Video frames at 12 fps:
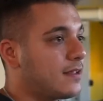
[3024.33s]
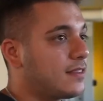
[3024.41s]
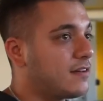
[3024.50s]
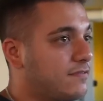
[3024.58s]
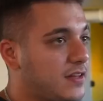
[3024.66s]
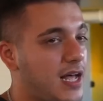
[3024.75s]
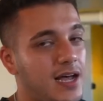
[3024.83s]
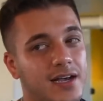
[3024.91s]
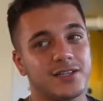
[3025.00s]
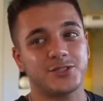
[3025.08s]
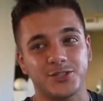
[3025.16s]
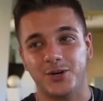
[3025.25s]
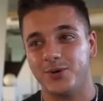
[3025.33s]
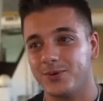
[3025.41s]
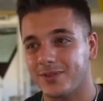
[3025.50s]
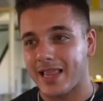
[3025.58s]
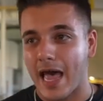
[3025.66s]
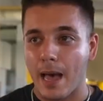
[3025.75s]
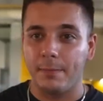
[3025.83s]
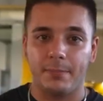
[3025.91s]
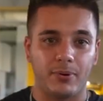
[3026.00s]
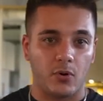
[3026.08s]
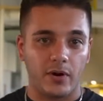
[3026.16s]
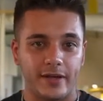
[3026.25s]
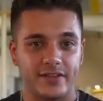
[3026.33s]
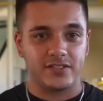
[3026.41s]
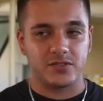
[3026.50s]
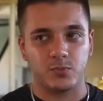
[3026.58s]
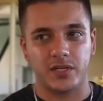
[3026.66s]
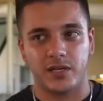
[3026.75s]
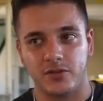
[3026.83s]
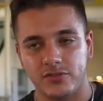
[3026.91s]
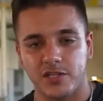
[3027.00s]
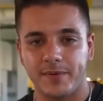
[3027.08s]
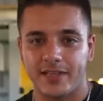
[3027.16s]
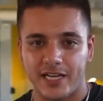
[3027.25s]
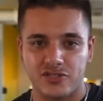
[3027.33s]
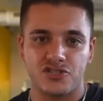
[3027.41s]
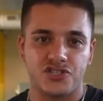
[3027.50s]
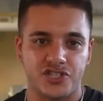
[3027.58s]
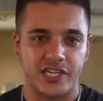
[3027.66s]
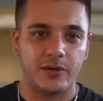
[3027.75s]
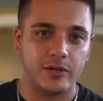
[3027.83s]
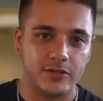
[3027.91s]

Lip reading: The vlogs. So Lab Boys, it used to be Legends Geo.